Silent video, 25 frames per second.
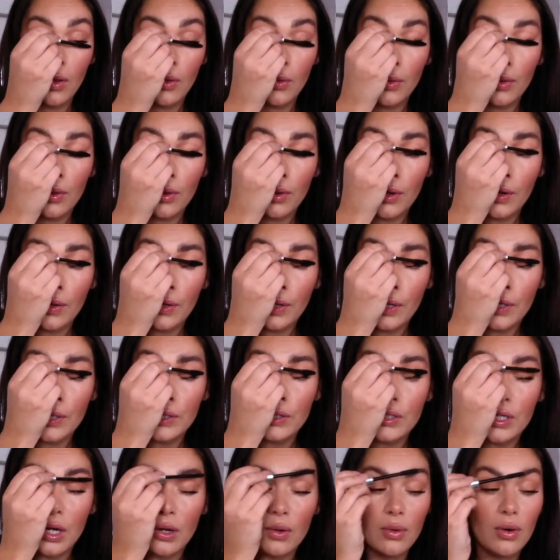The only thing I
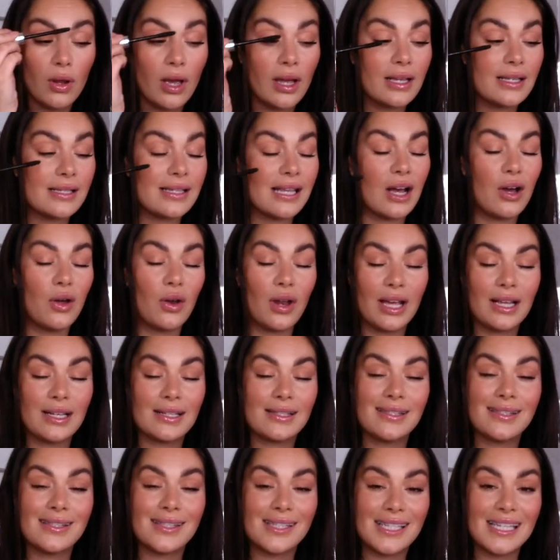don't like is how
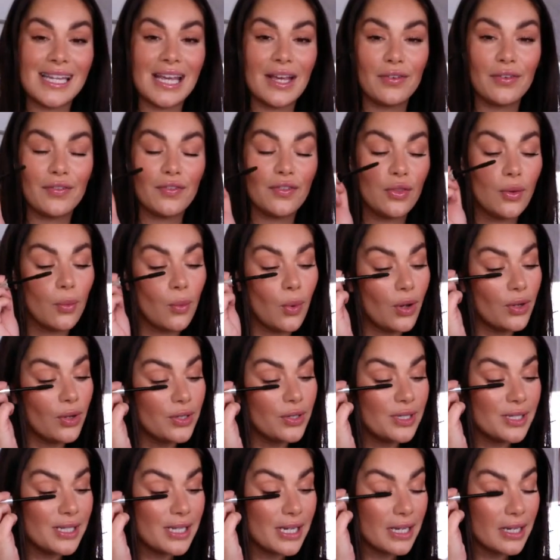stiff the
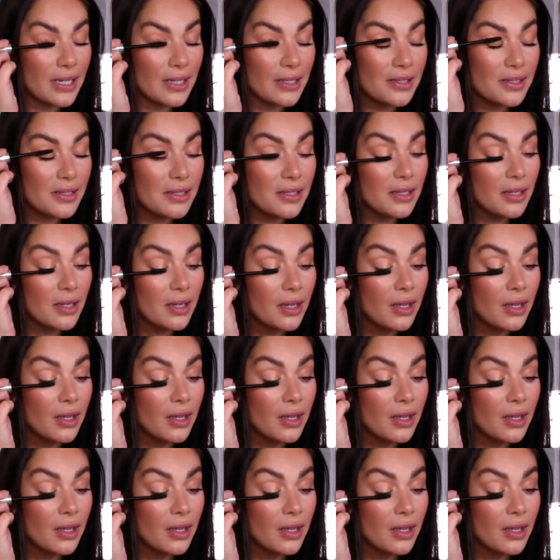wand is.